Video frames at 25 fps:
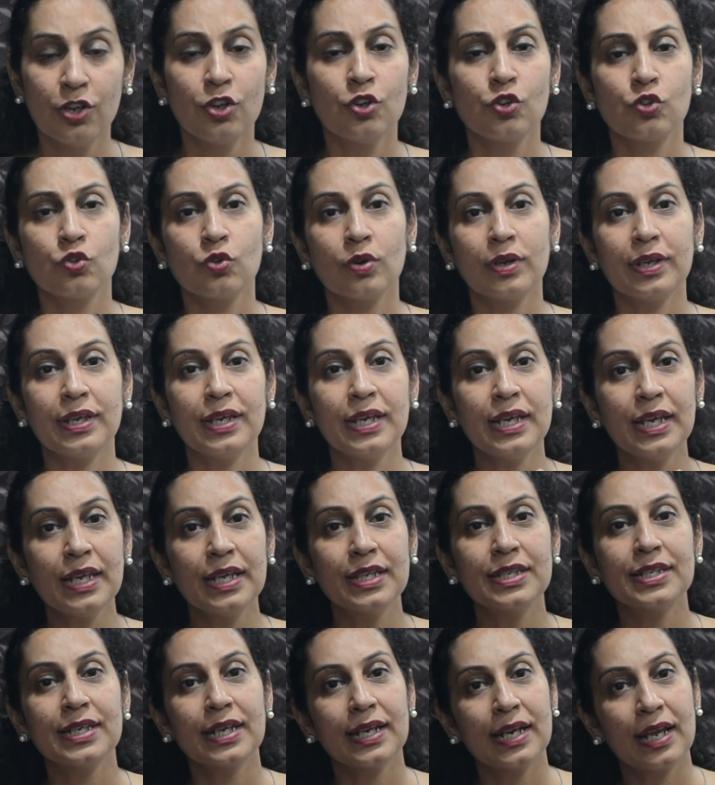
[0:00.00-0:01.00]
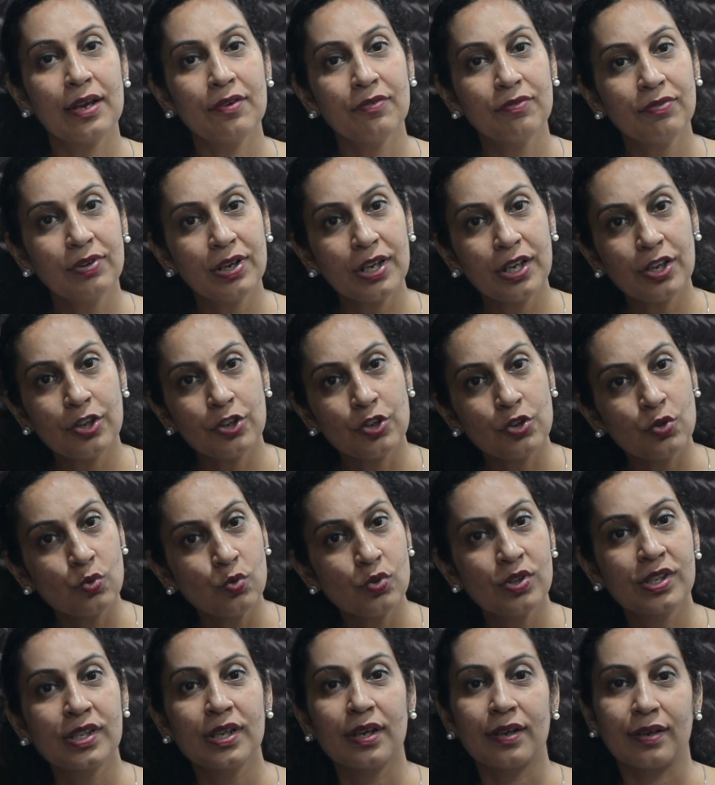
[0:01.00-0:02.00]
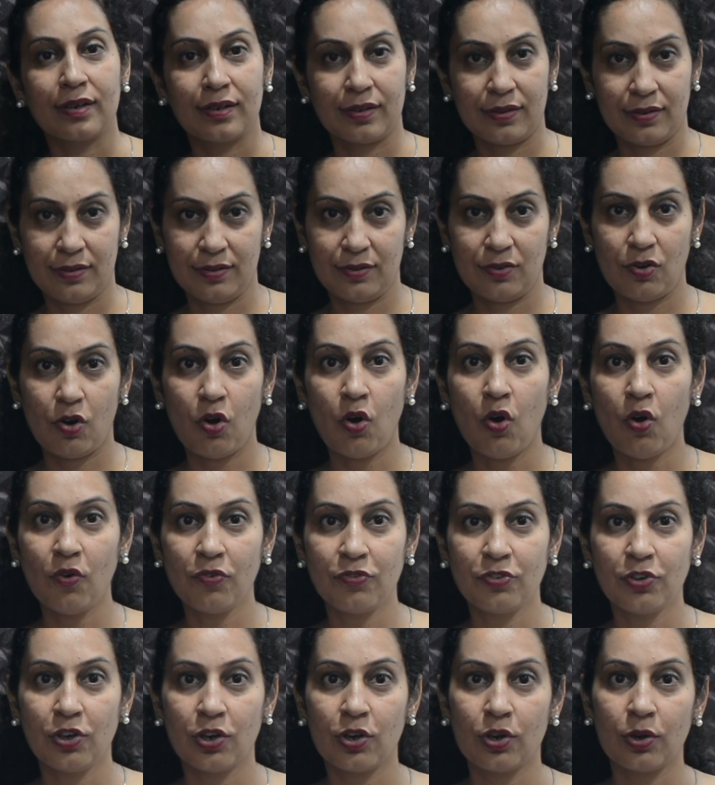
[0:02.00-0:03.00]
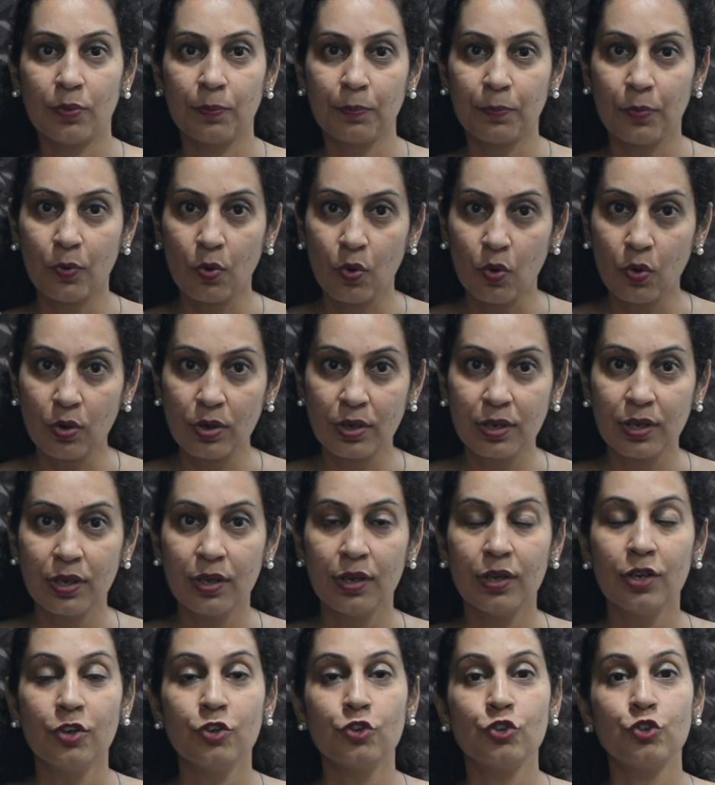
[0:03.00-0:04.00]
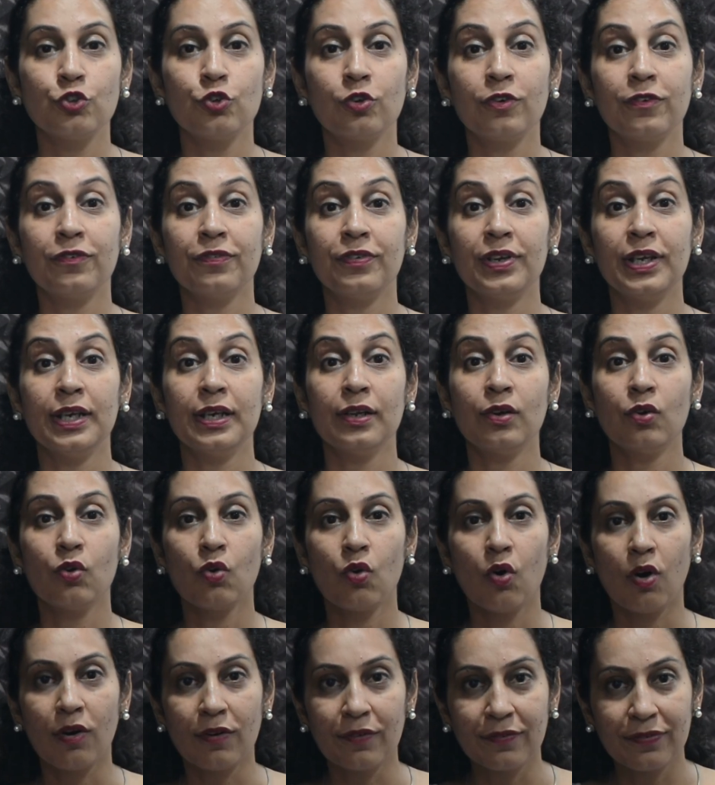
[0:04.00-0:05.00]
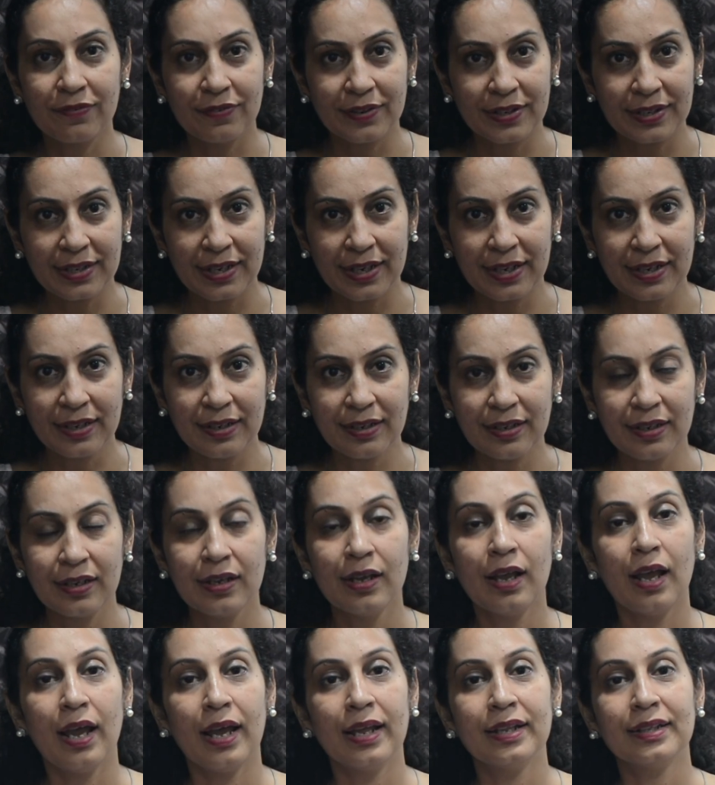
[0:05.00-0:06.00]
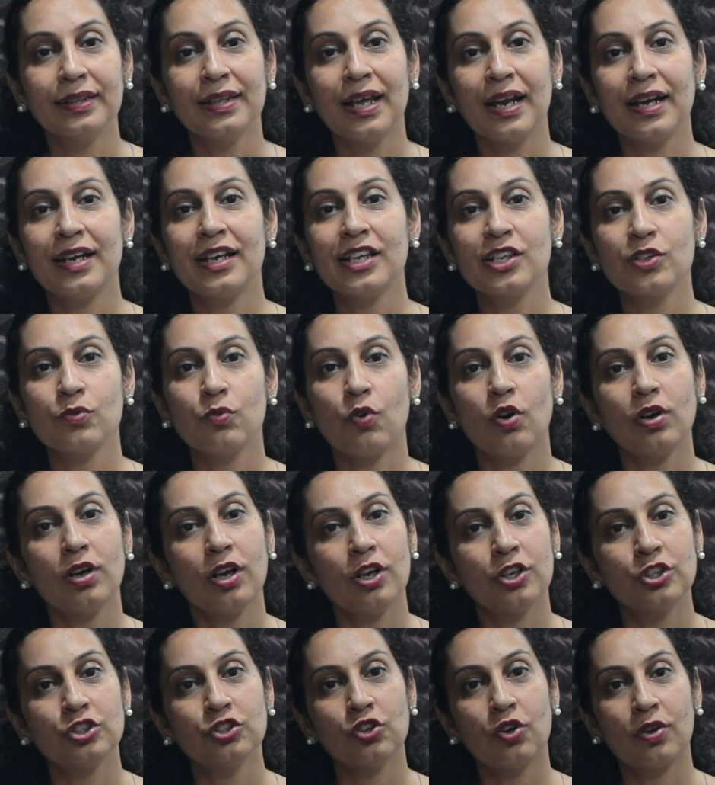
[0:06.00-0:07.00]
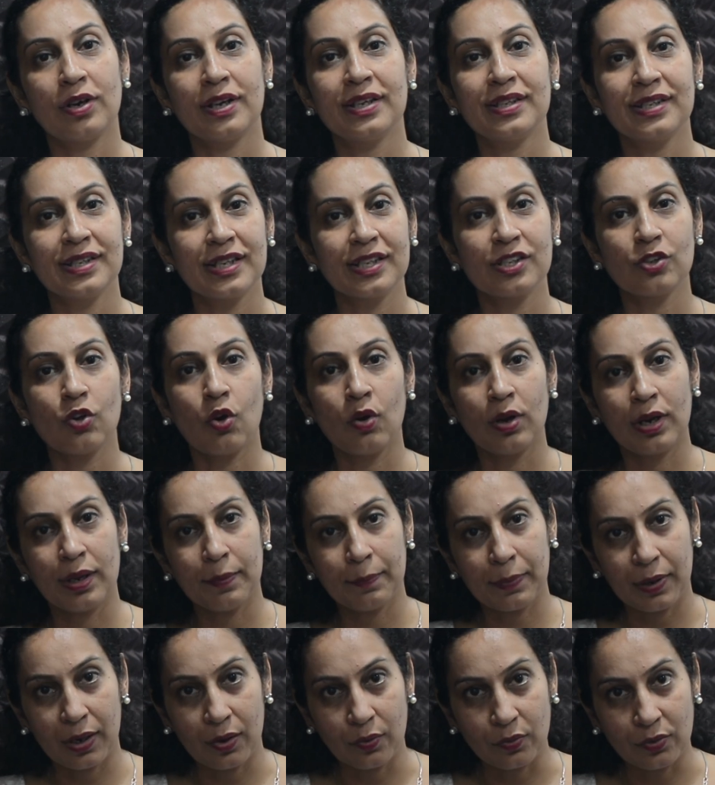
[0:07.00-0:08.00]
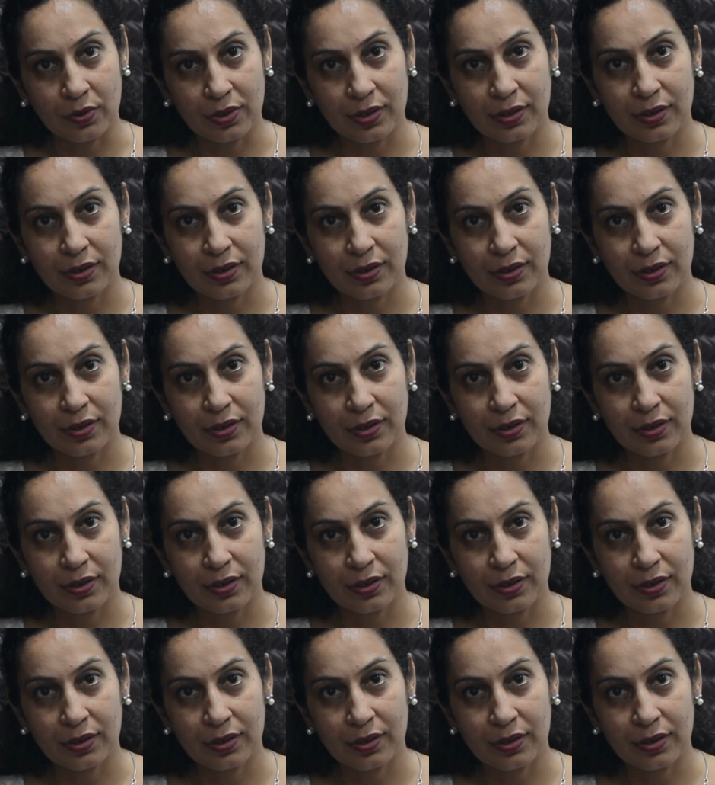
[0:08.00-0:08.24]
So each and every user of your report should feel confident, and that is what assurance is all about.